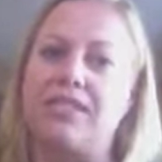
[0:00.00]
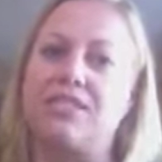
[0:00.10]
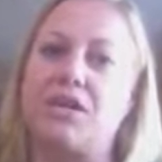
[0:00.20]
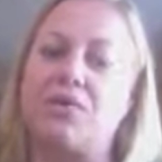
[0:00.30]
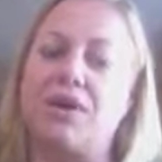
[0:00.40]

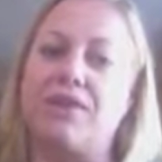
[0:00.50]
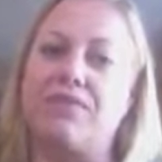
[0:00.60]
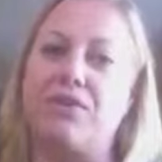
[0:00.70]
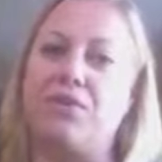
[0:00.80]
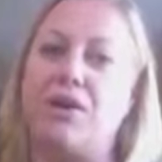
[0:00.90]
So
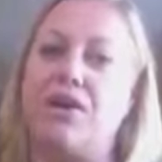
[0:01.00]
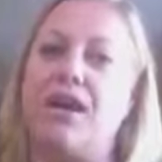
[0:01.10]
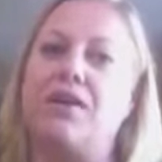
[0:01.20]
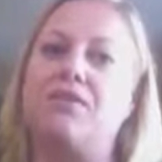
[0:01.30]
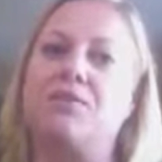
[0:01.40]
if you are
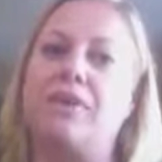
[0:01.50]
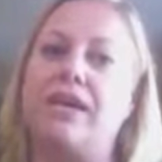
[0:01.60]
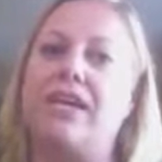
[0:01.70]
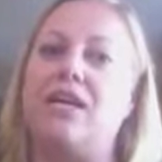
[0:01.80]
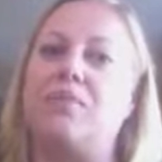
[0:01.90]
out
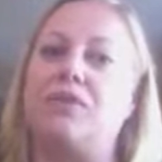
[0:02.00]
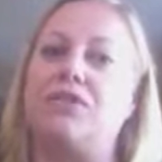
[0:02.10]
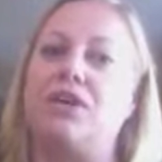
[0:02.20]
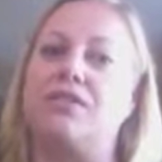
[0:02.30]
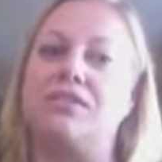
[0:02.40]
picking up your
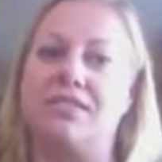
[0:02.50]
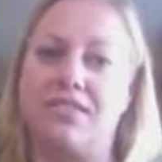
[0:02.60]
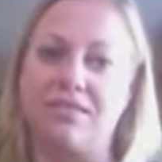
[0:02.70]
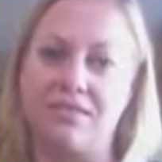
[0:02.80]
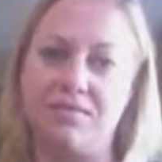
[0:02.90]
dog's
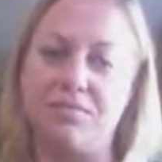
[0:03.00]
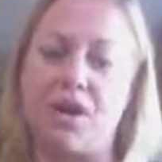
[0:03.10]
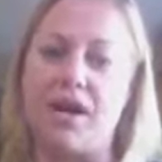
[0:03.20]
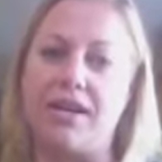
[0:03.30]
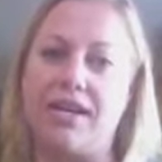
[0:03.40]

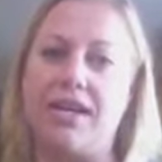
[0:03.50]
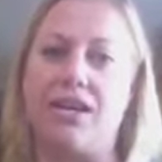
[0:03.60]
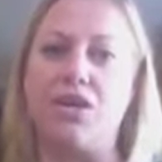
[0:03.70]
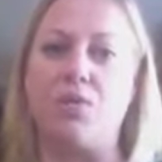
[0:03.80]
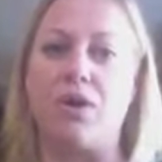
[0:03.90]

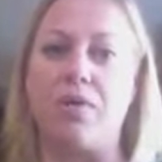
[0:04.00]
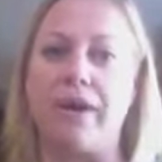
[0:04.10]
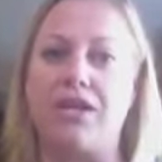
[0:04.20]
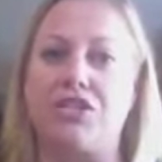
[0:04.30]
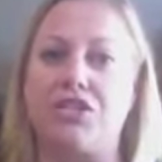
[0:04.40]
pottying, you want to
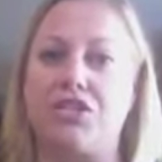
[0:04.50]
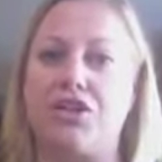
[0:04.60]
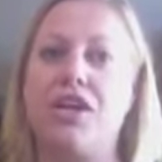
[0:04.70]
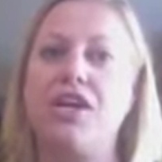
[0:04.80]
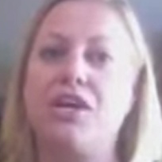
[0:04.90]
make
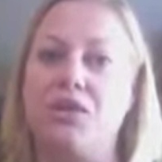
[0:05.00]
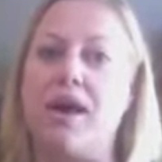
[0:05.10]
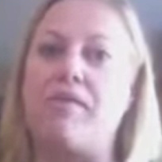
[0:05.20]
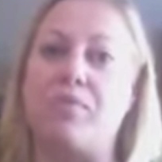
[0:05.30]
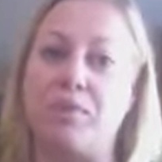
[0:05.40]
sure you
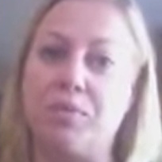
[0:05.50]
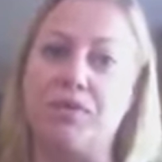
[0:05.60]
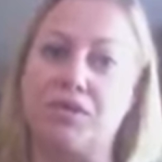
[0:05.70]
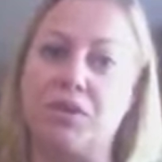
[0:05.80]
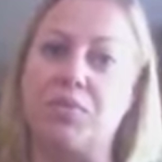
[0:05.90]
have a pooper
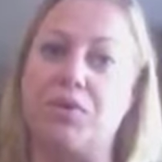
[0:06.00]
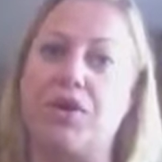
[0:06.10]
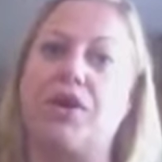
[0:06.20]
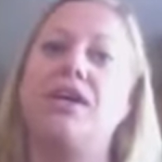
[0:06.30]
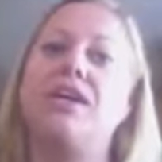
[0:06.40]

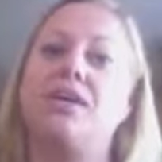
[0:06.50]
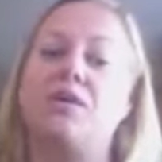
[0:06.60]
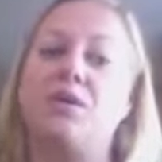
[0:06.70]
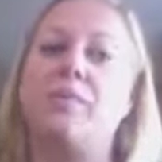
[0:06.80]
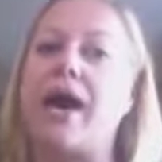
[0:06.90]
scooper,
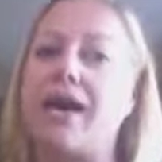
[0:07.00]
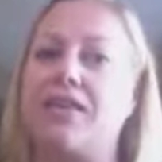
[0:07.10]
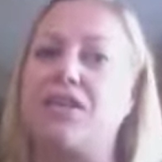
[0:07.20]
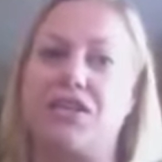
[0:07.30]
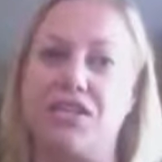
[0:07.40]
you
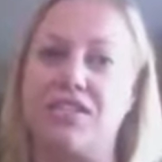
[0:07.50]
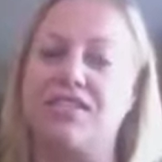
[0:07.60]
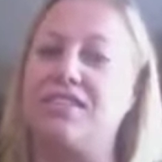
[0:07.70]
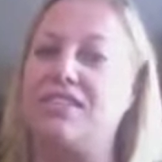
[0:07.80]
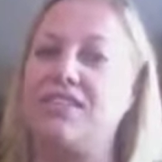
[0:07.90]
bag the
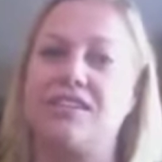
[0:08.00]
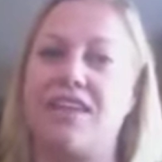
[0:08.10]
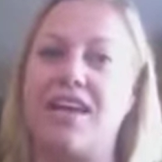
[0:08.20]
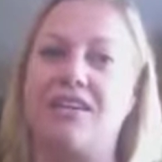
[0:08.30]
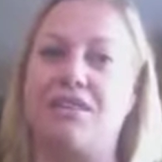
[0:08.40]
goods
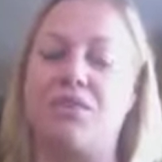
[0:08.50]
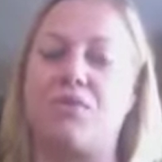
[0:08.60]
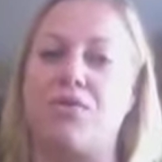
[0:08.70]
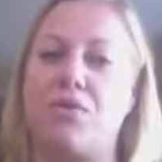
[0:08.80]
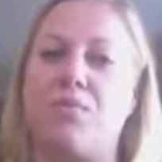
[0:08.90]
and
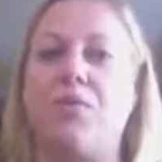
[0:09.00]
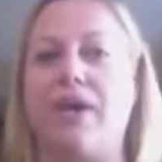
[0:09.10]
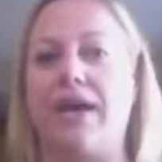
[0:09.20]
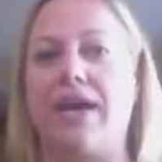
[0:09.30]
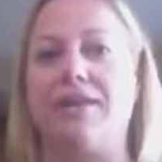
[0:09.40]
throw them
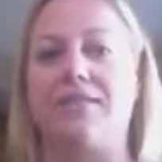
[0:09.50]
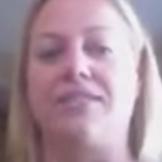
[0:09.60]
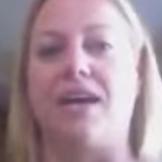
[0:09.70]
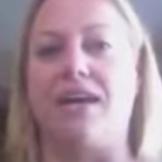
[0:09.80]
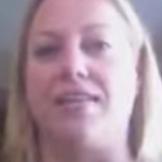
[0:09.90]
away
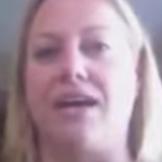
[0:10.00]
outside.